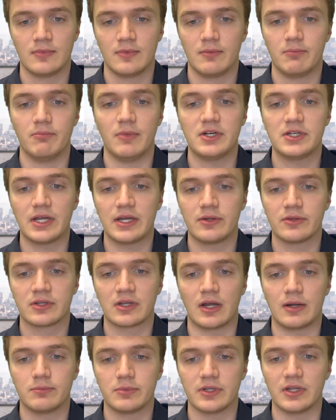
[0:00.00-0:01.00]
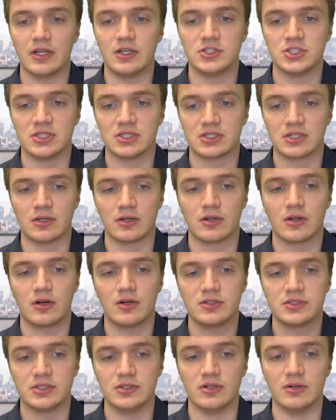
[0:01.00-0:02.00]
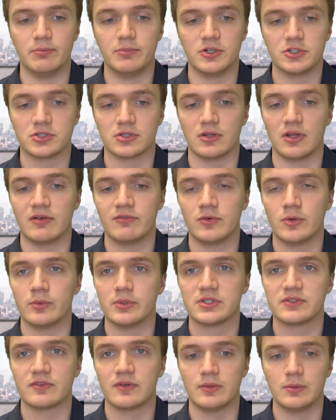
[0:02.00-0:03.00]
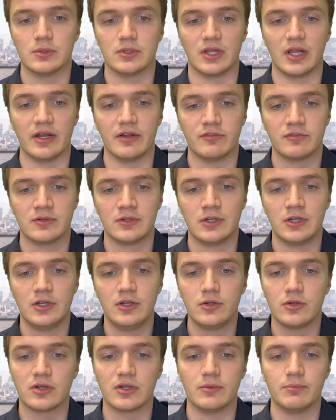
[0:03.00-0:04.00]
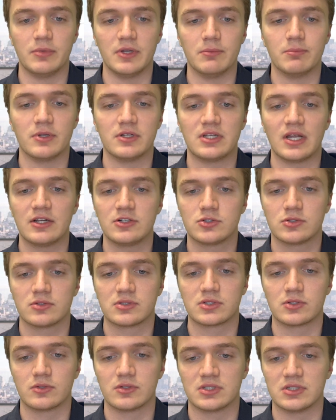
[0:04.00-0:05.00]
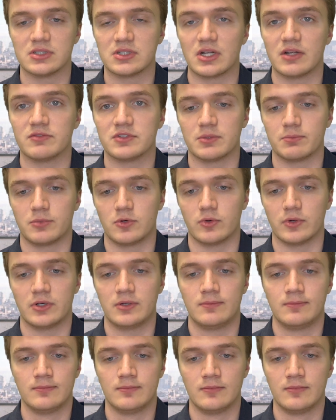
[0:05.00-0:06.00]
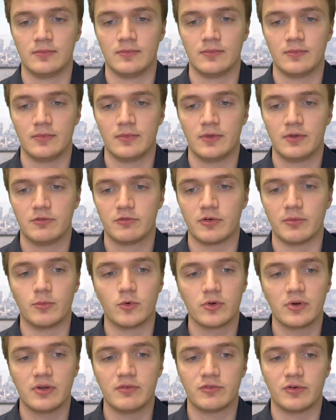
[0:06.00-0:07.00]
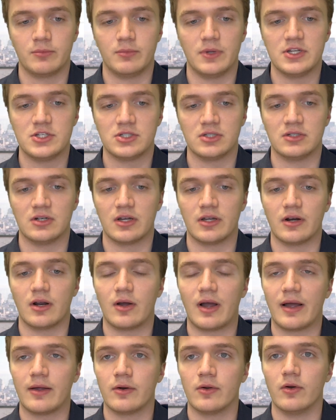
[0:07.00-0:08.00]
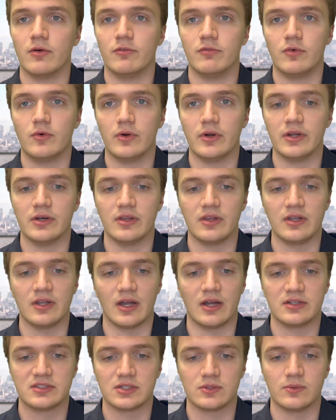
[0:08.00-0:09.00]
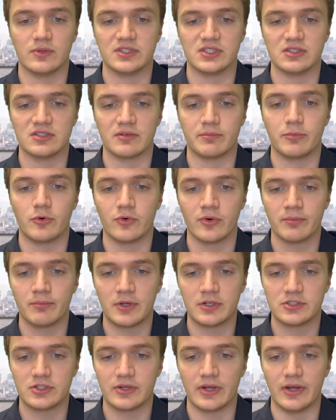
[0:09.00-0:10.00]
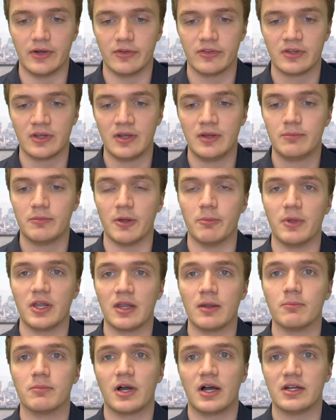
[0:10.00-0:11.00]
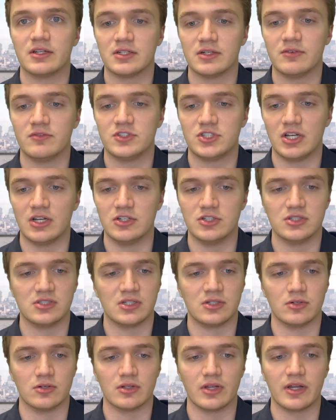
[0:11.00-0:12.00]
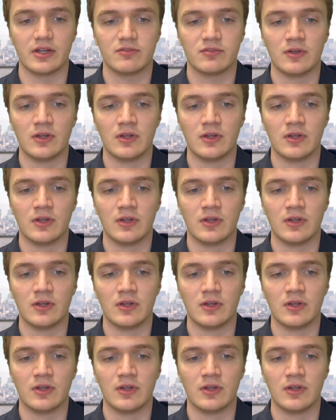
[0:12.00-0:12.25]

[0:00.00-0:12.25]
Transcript: Mental health complications can cause you to push loved ones from your life who could be potential sources of support. For more information on how to avoid the consequences of poor mental health by making positive changes in your life,